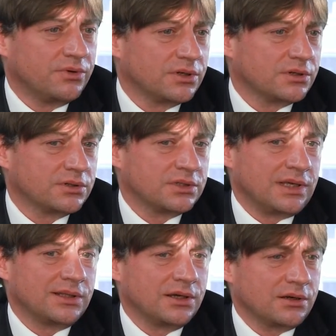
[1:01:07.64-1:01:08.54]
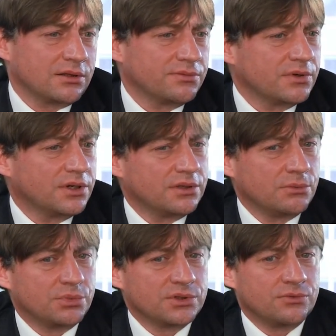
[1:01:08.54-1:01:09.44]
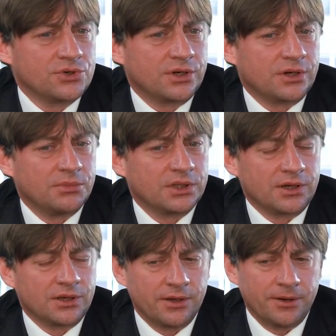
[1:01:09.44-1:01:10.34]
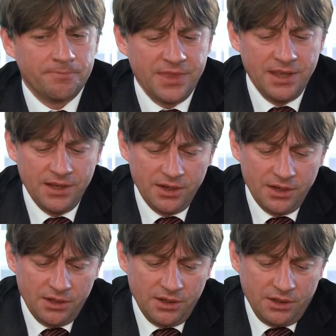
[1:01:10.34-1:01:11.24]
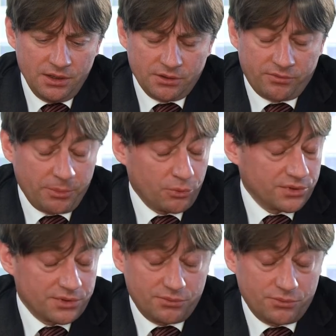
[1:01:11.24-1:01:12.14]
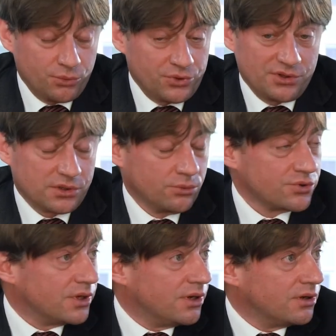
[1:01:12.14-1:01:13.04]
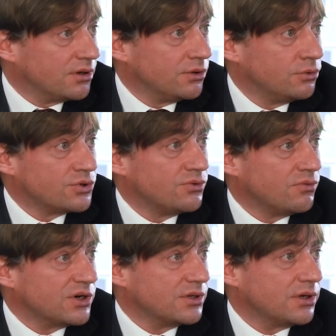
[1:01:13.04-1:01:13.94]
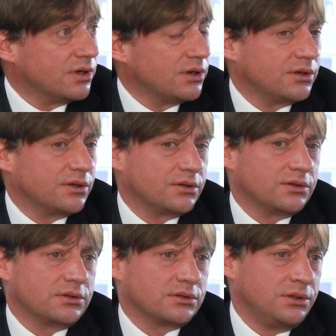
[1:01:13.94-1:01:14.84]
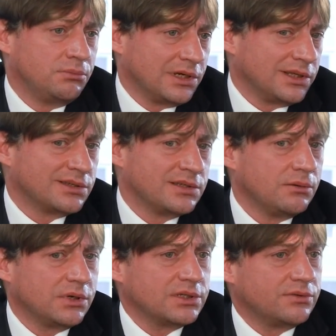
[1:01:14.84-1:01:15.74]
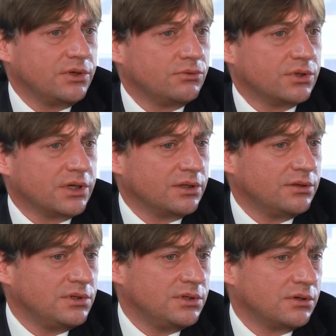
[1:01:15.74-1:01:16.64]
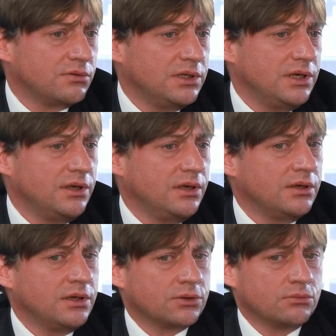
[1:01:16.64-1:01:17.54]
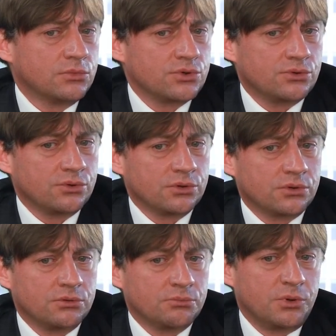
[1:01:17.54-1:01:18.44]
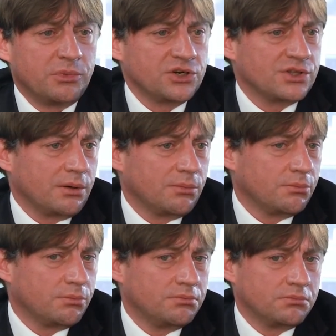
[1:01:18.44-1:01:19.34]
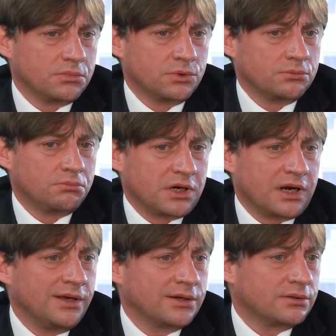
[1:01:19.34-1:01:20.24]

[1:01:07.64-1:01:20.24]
It's true that there is a variety, a plethora, in fact, of the IT solutions vendors, and it's a multi-pronged effort, and we need to invest